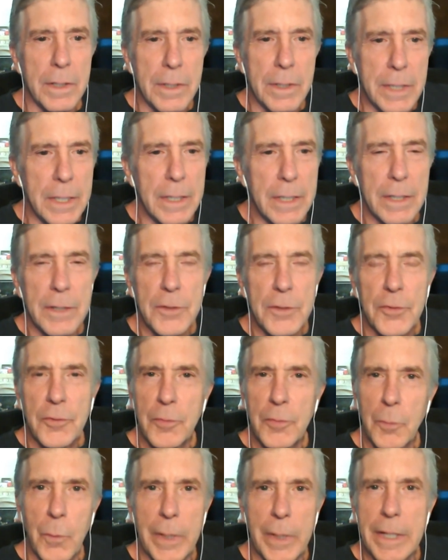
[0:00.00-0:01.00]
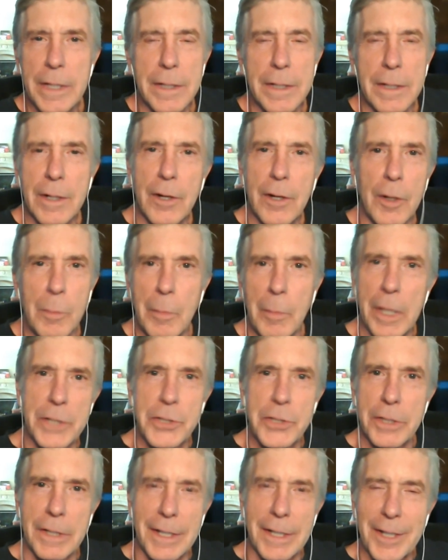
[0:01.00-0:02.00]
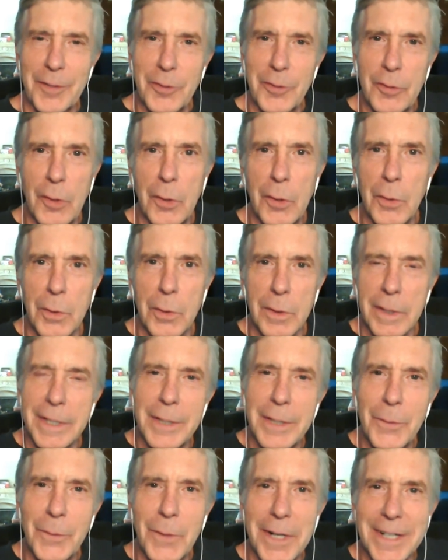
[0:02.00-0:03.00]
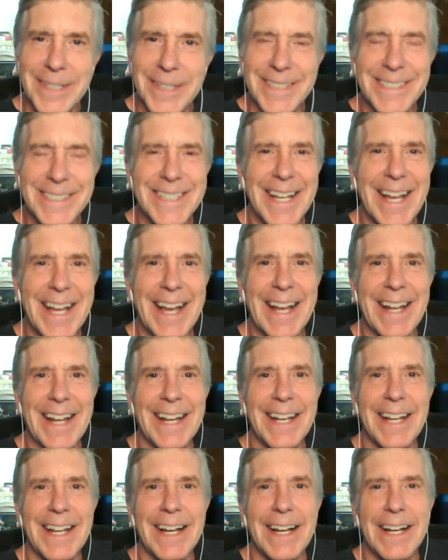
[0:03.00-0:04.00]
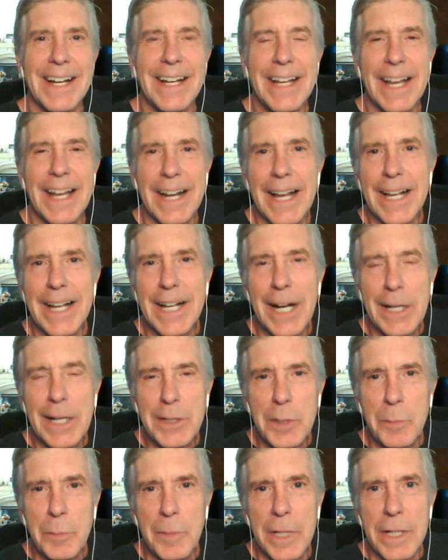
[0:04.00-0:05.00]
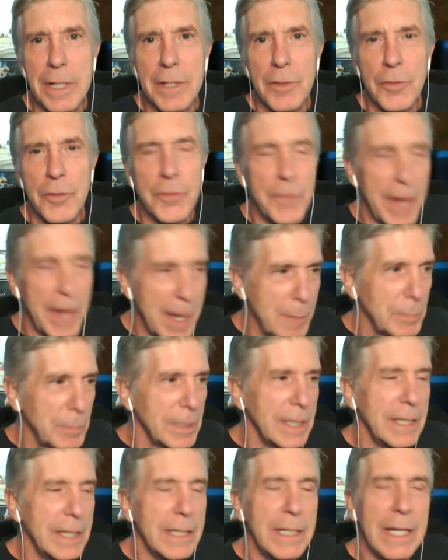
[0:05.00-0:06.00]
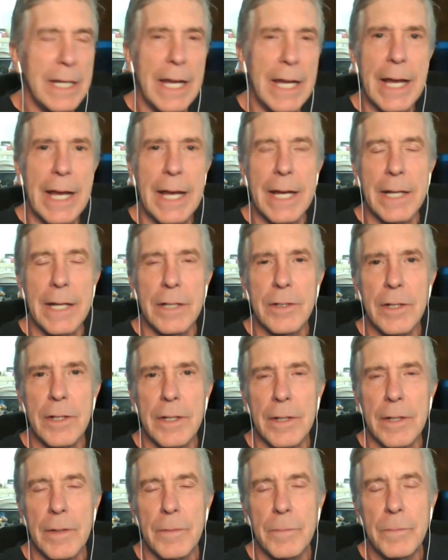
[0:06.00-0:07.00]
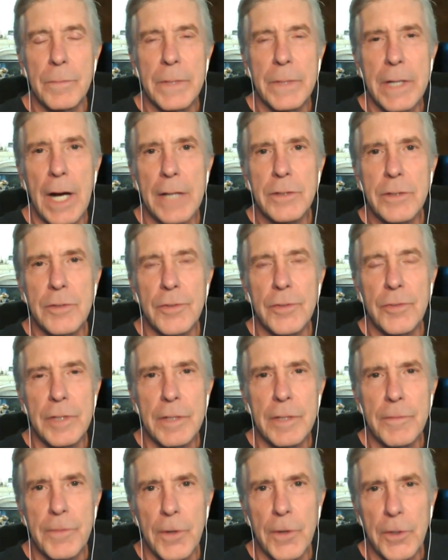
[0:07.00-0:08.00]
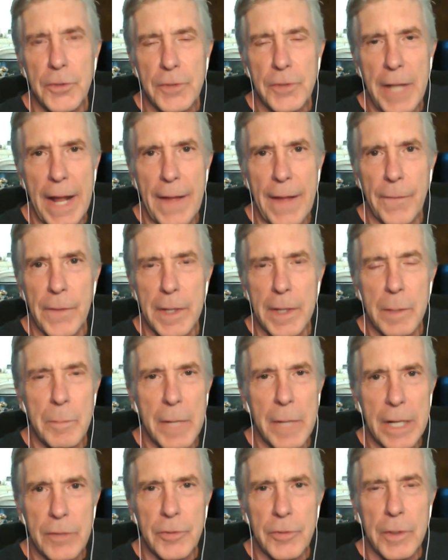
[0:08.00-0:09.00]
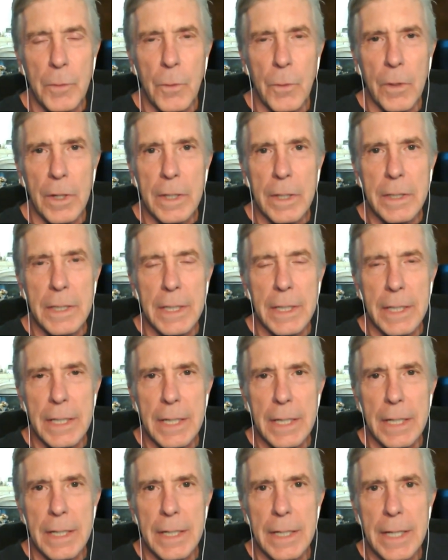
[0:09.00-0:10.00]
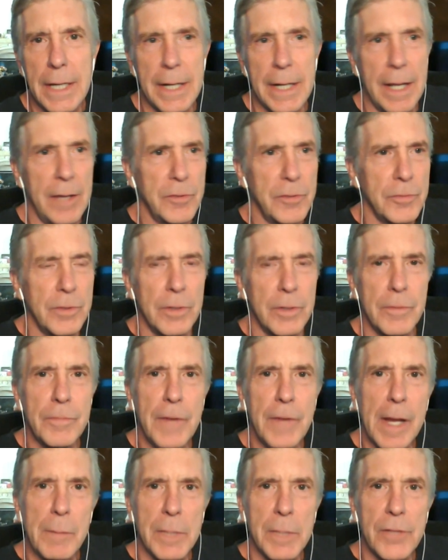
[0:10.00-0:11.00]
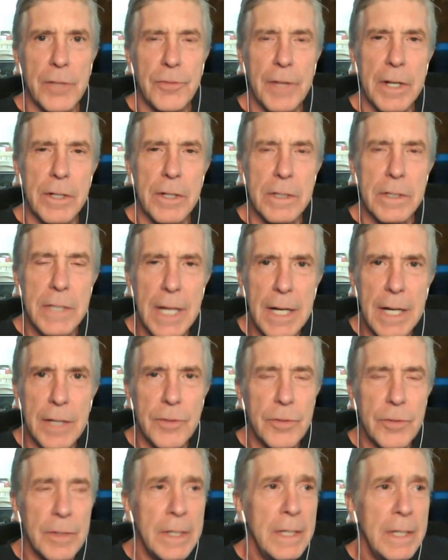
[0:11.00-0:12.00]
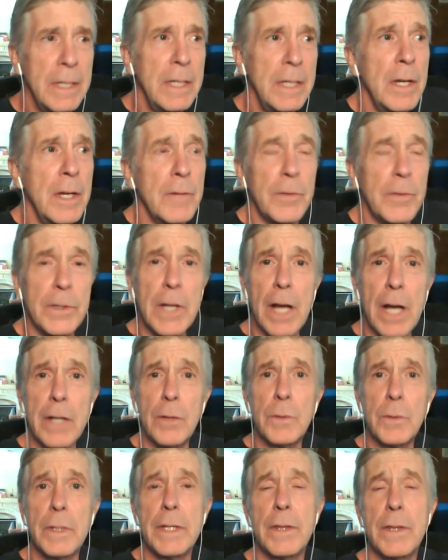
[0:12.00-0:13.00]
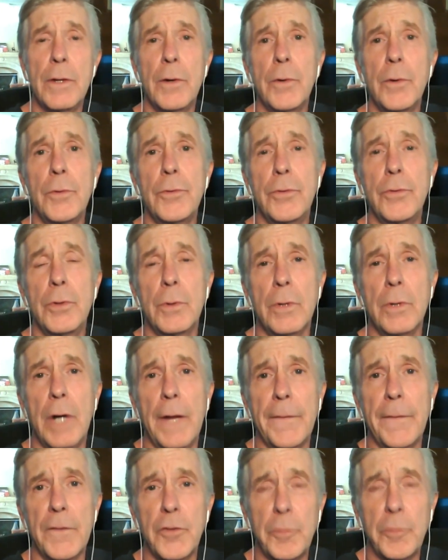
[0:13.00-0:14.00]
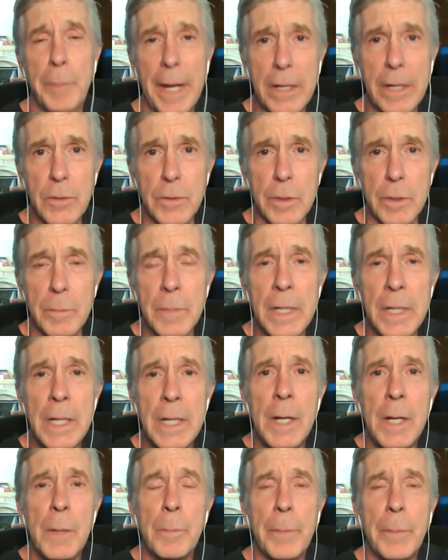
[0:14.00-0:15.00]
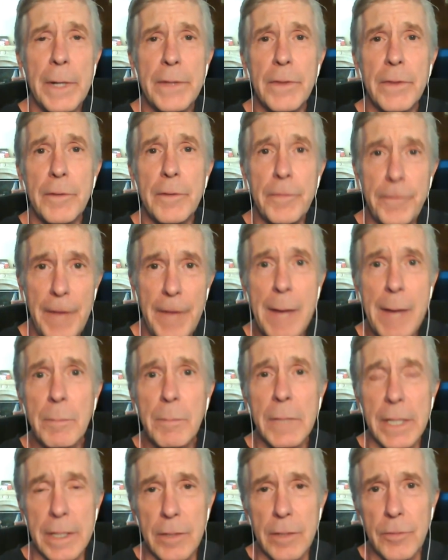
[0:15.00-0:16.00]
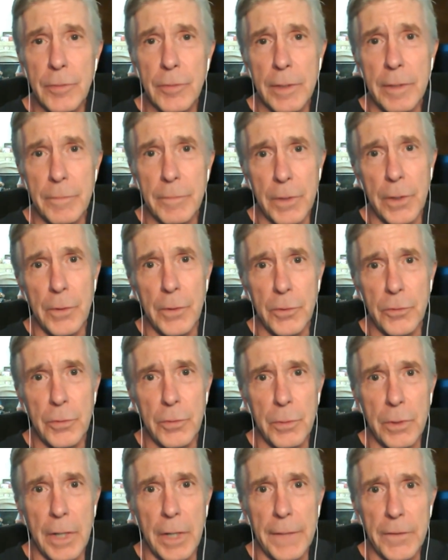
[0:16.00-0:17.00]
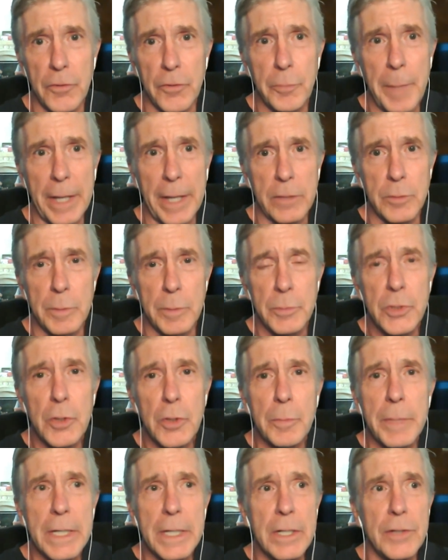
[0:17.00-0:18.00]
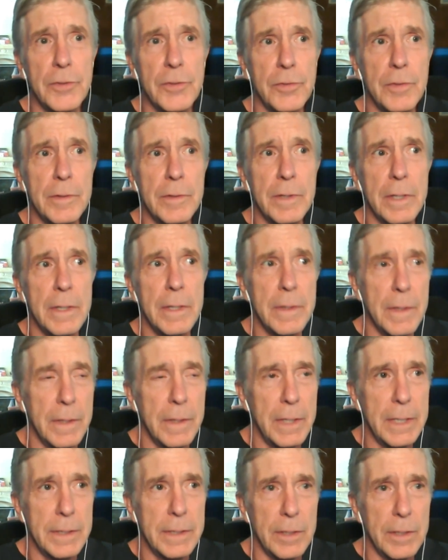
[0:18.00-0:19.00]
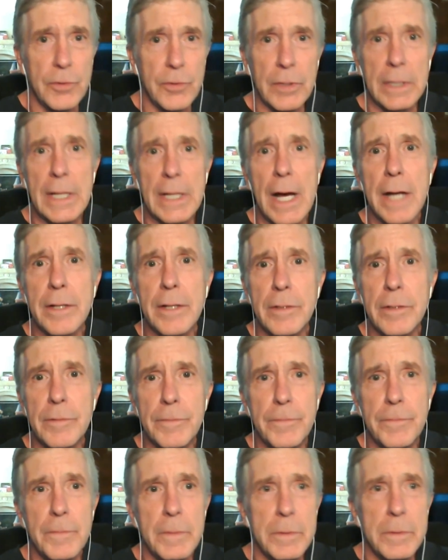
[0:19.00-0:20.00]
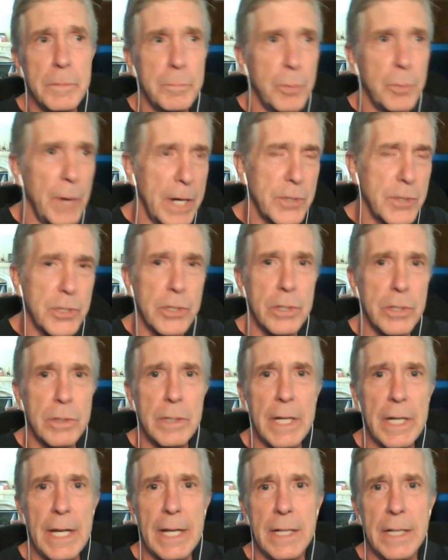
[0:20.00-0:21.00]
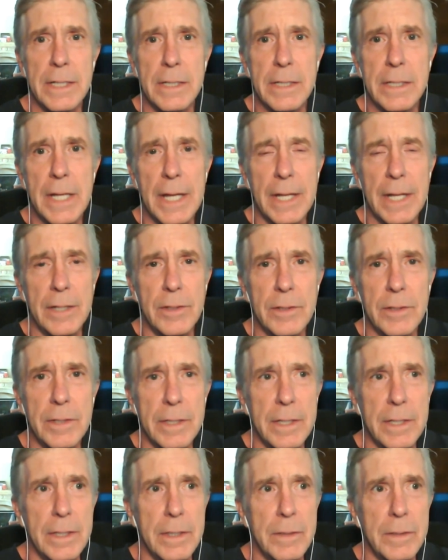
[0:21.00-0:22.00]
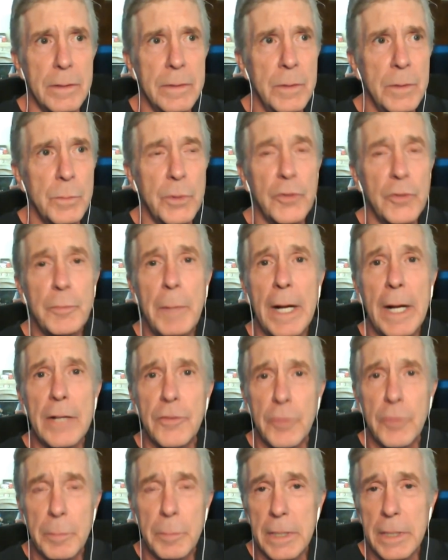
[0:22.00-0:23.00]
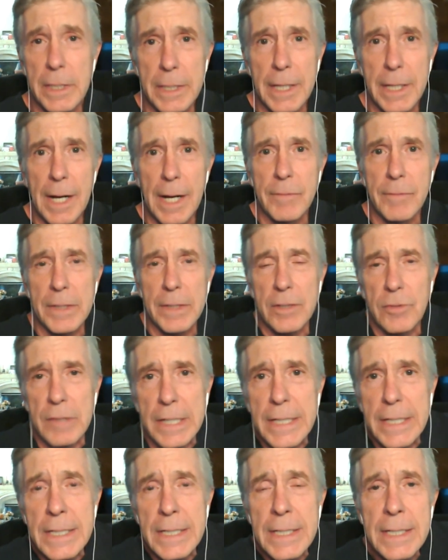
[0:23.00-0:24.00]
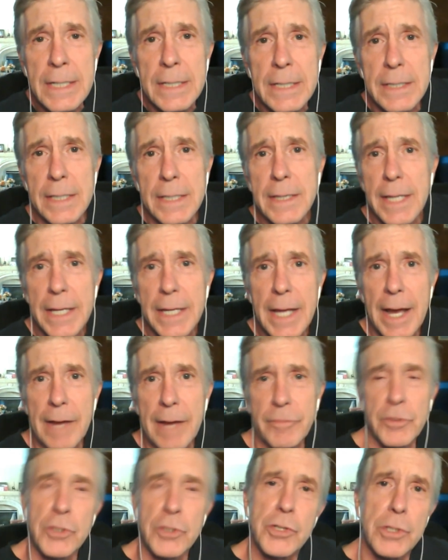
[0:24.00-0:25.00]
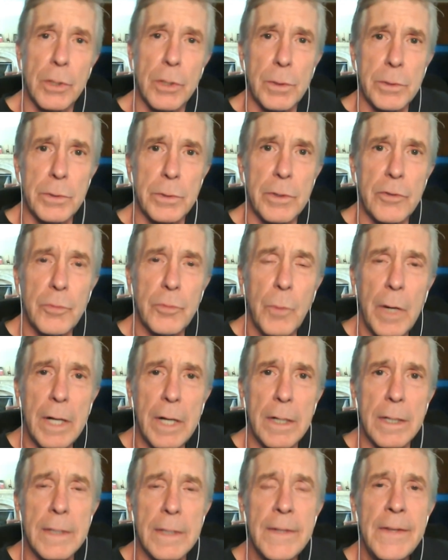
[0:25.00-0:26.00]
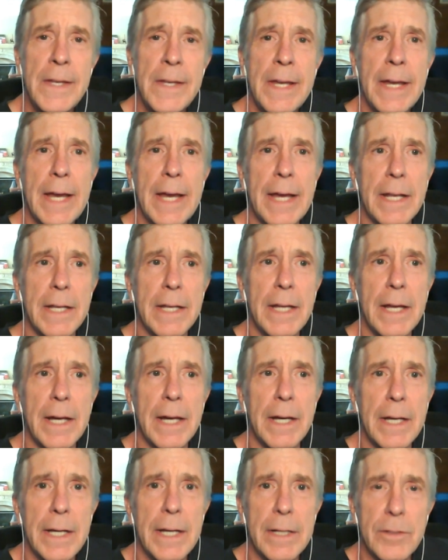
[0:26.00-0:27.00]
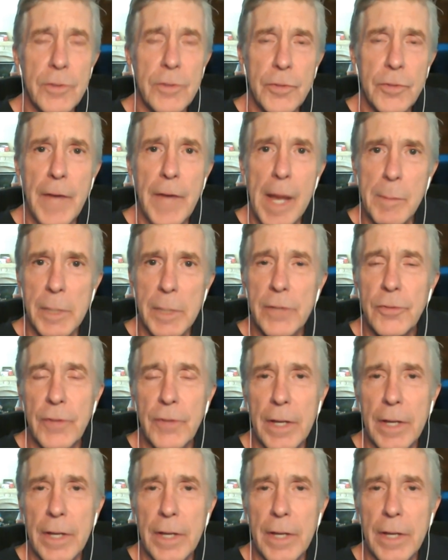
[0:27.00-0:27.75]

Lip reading: dear, sweet, curmudgeonly soul he was, and I got to meet his family and got to see firsthand the amazing work the Ed Asner Family Center does for not only those who are on the spectrum, but the families of those who are on the spectrum too, because there's a lot of pressure and responsibility, obviously, that they have to shoulder as well. And Ed's Family